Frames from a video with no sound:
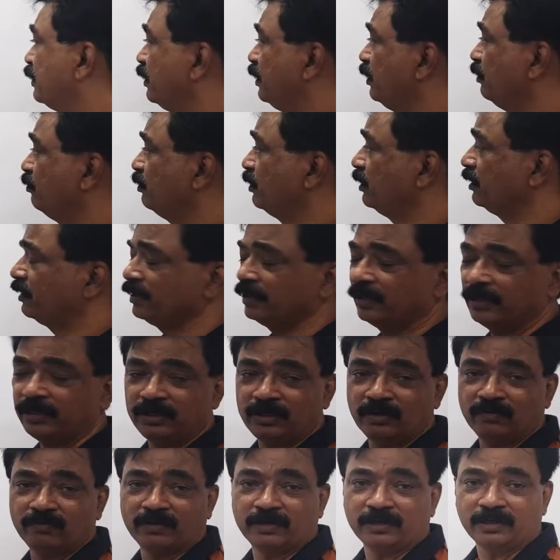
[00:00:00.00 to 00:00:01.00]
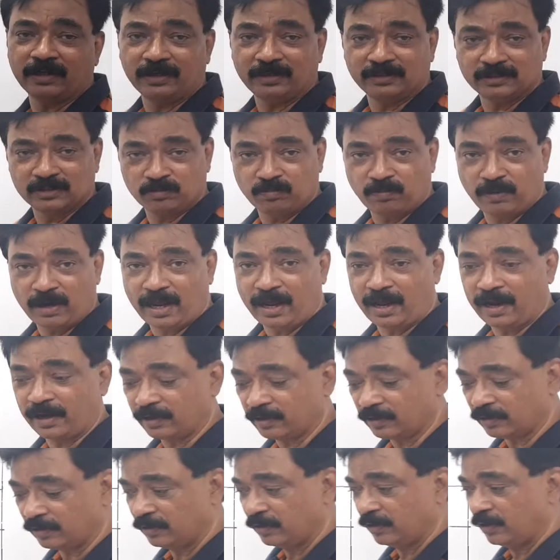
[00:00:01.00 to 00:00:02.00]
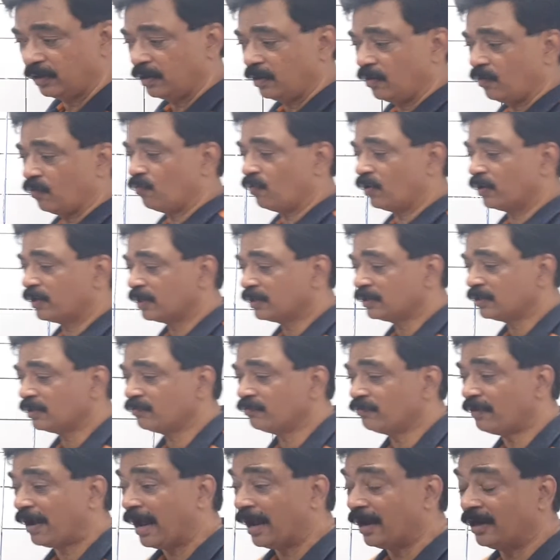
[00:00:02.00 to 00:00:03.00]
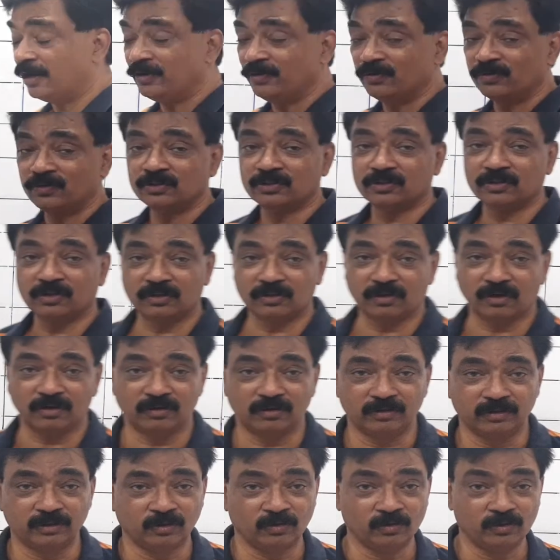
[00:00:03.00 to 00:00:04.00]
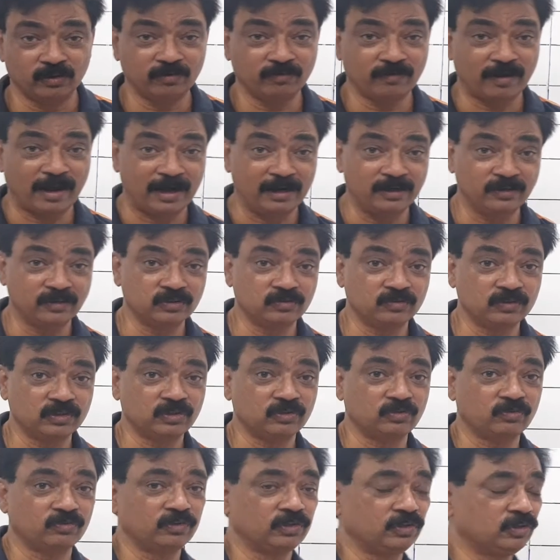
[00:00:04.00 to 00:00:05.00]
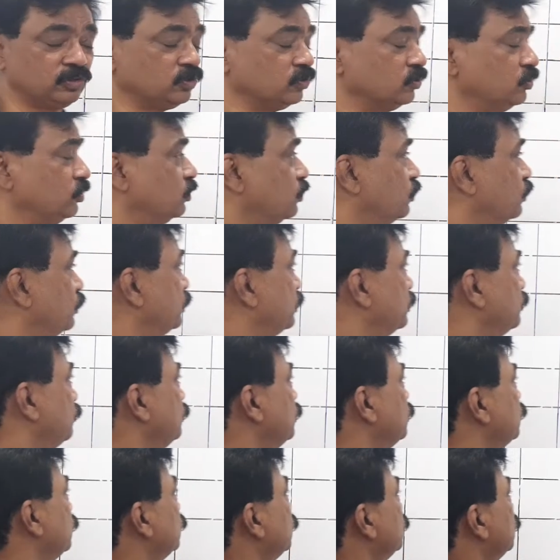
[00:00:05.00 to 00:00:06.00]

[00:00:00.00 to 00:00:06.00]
table ready over here, it's blank. What are the values or known values which we should know is, we should